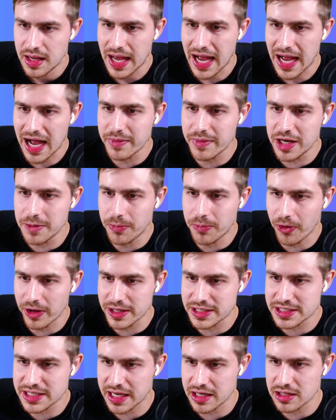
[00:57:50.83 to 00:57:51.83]
How many
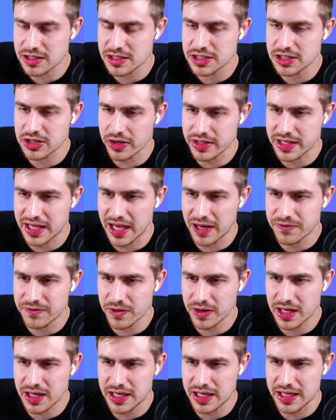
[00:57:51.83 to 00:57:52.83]
points can Slot get for
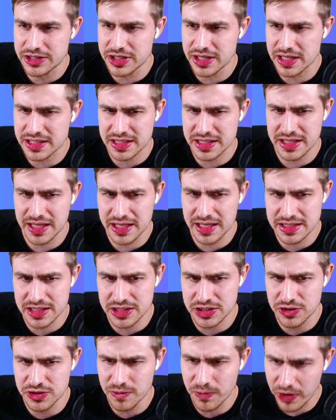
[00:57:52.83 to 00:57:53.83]
a clean sheet? Is
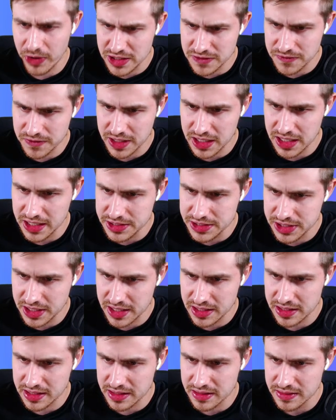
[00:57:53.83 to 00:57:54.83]
it 2 points for a clean sheet, I
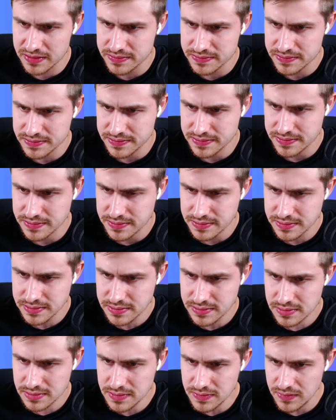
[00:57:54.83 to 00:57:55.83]
think?
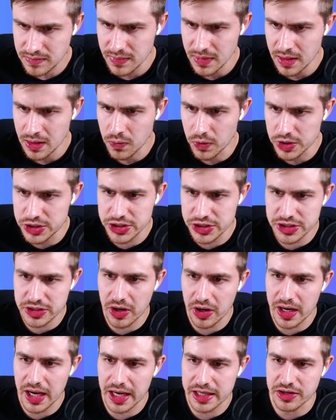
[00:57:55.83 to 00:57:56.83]
Would you
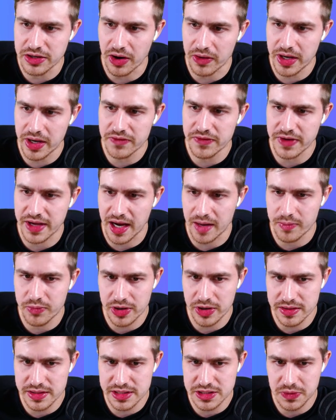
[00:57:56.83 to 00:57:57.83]
start out Nori over
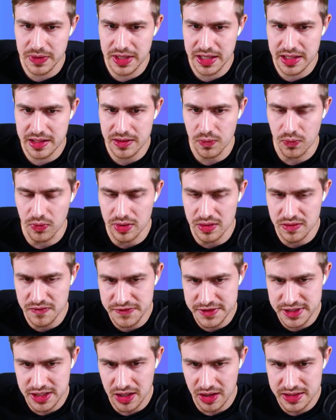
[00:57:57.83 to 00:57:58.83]
Gabriel this week?
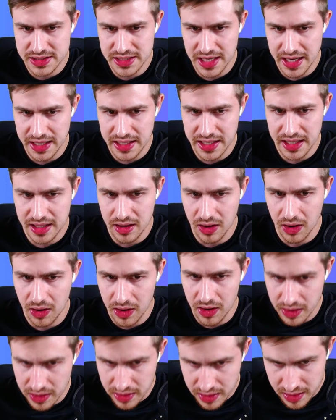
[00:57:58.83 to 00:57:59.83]
Wolves are taking
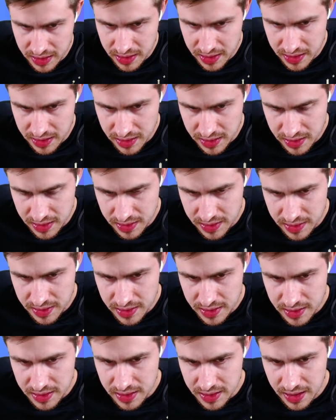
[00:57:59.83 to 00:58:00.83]
on
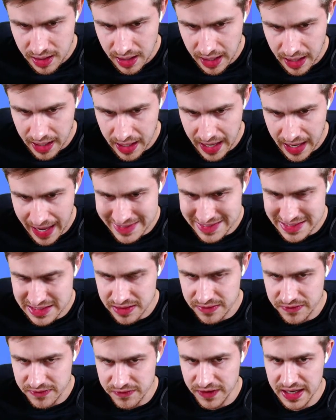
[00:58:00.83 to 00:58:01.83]

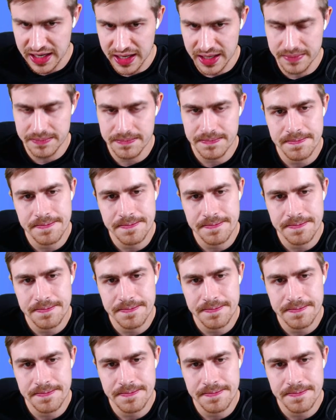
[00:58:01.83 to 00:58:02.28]
Aston Villa.